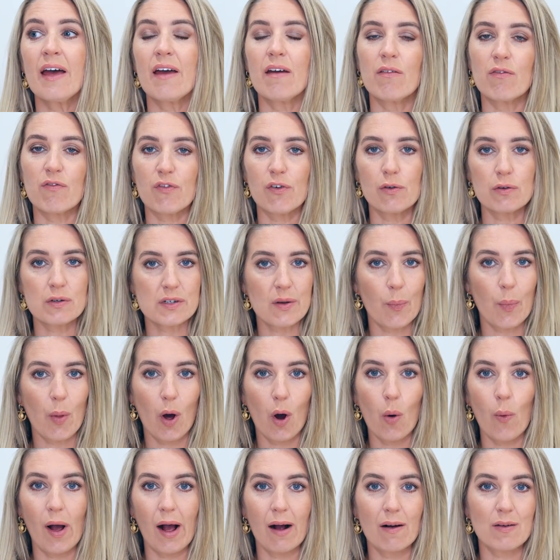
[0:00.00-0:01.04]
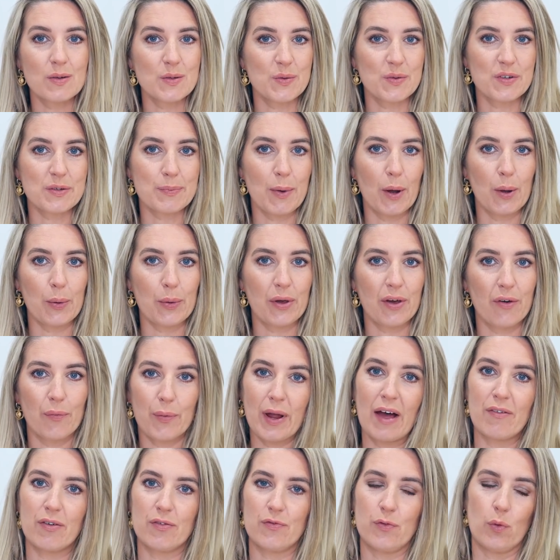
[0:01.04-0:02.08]
It fills up the whole house with smoke if we
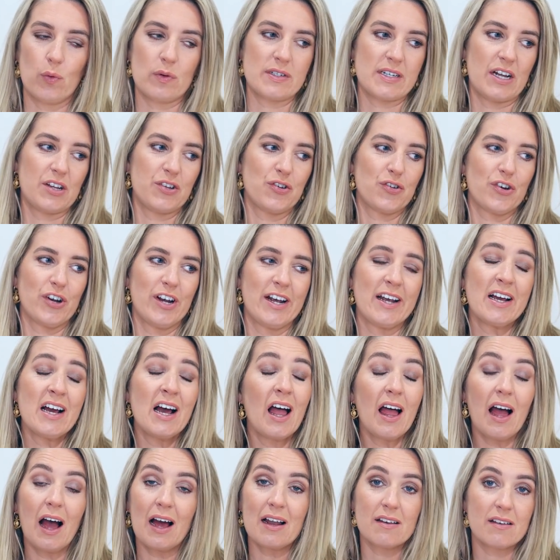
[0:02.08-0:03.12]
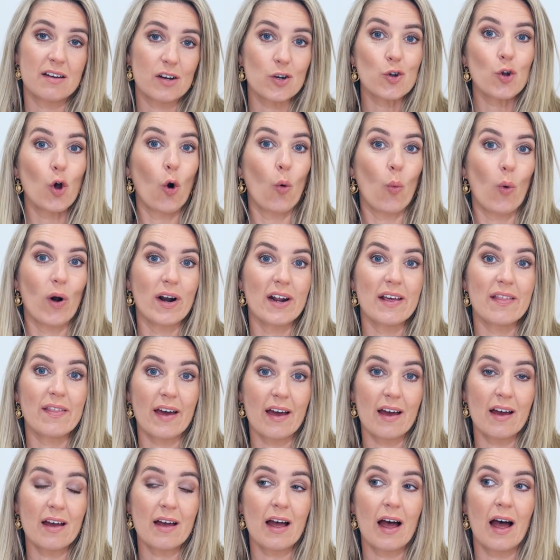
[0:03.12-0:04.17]
have a false entry. I did not want it
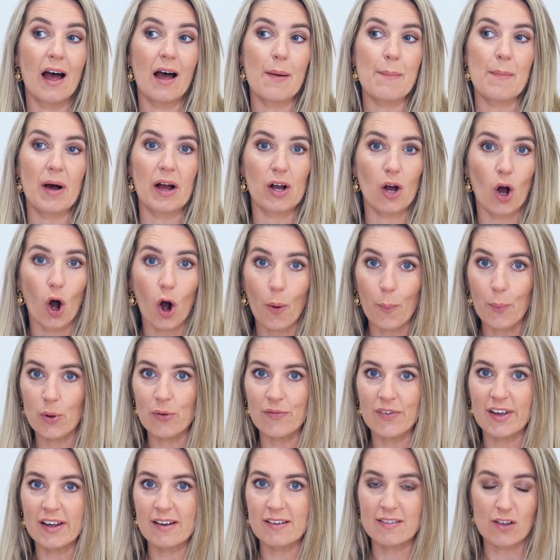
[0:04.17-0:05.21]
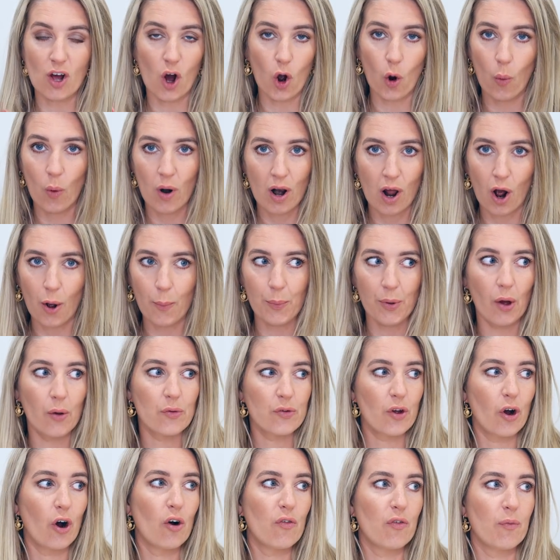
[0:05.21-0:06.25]
there. I can't move it because the whole alarm
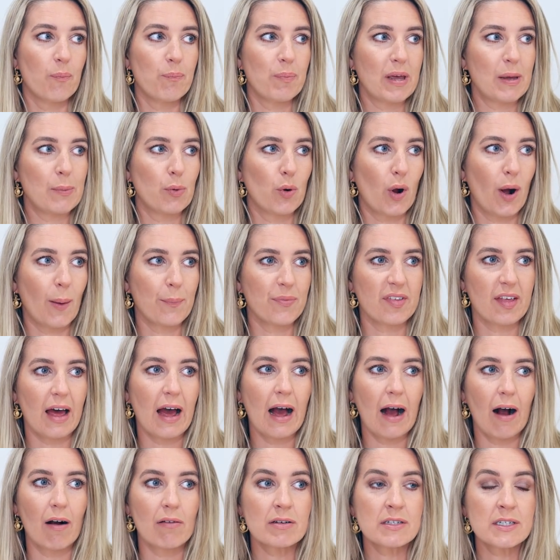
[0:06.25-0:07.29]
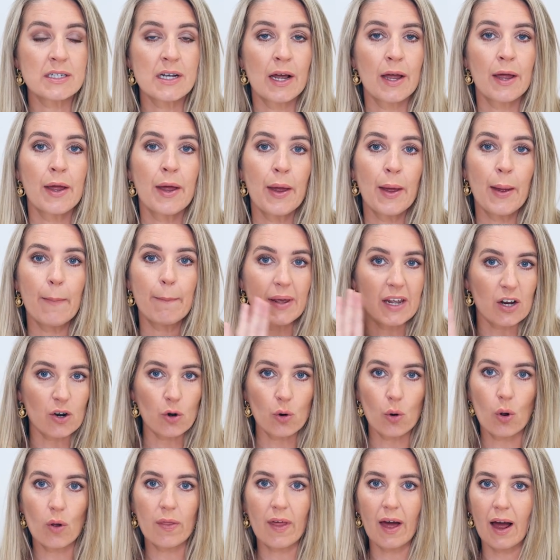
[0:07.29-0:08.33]
goes off and people come to the house. But
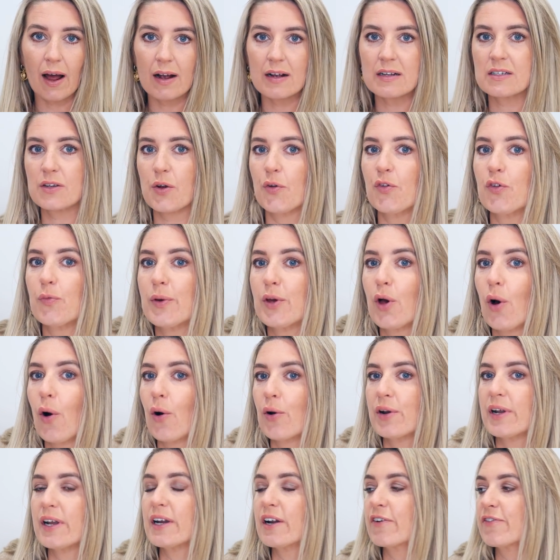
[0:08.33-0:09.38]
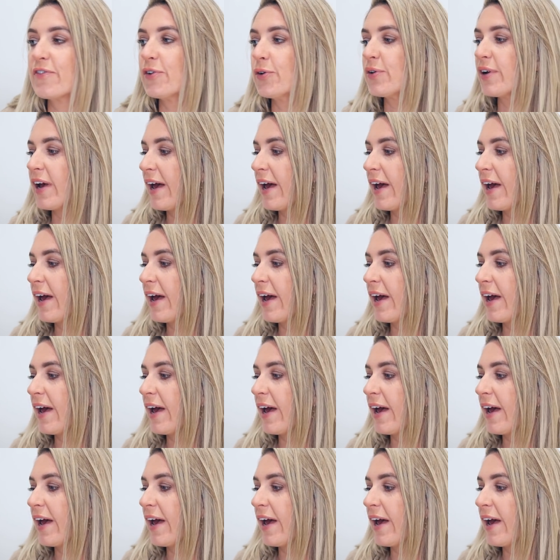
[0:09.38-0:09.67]
ignore that, it's going to be gone in a few